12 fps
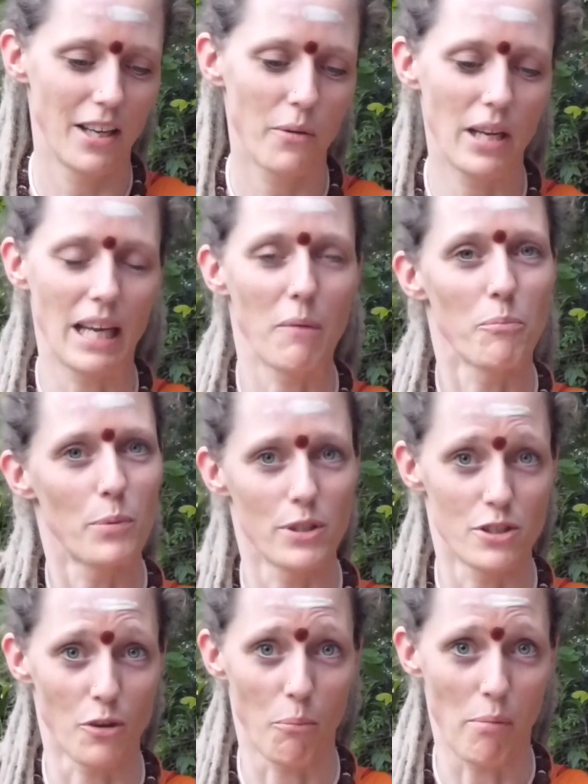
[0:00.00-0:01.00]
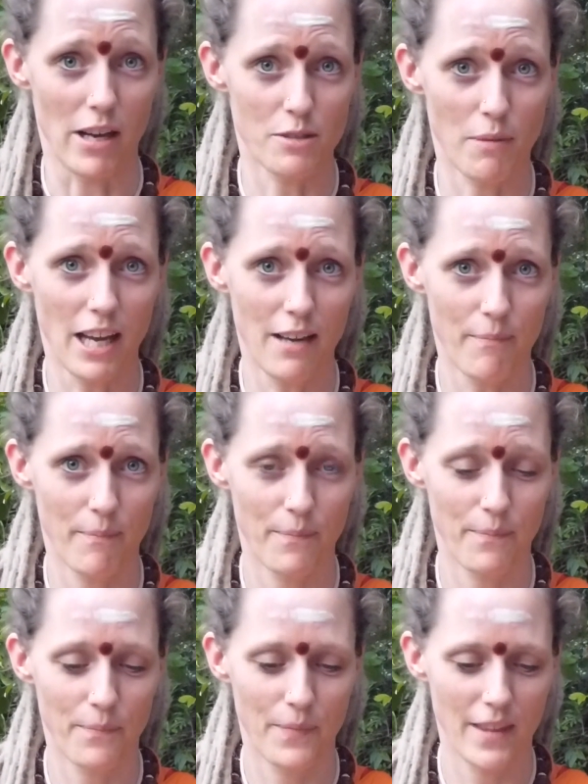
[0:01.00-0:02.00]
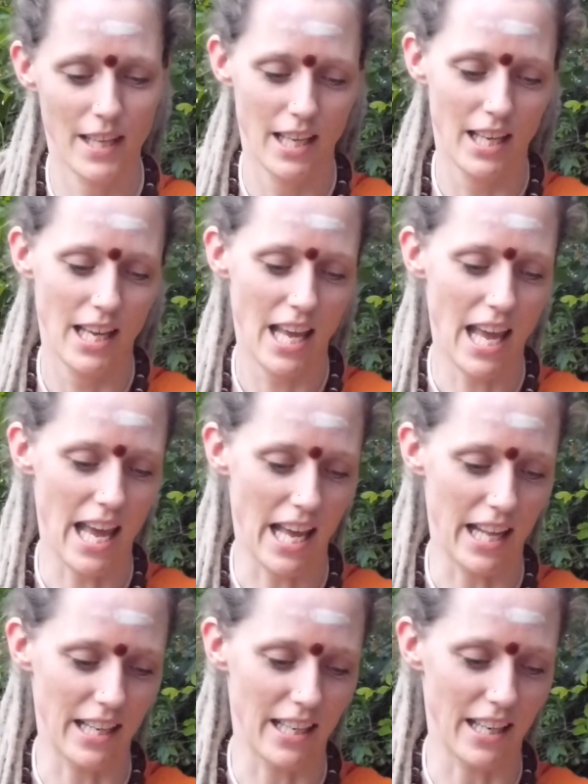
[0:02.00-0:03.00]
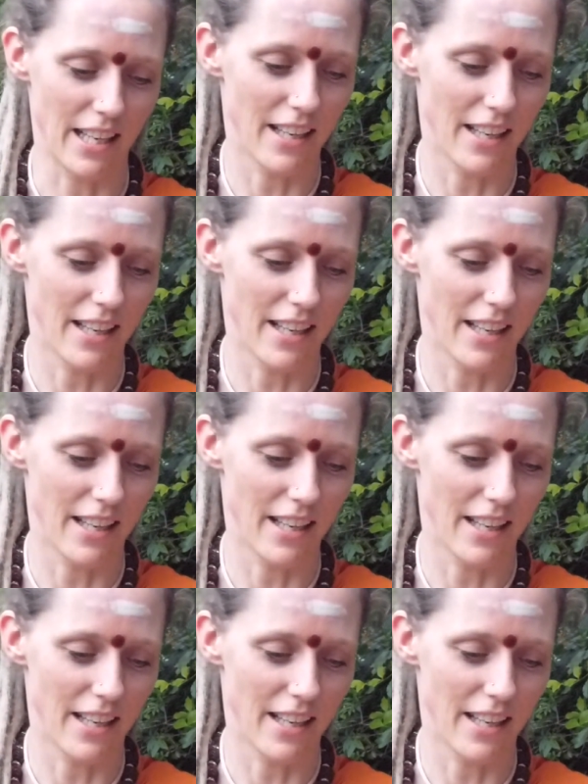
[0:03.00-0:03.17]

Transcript: we can put some Bhasma, and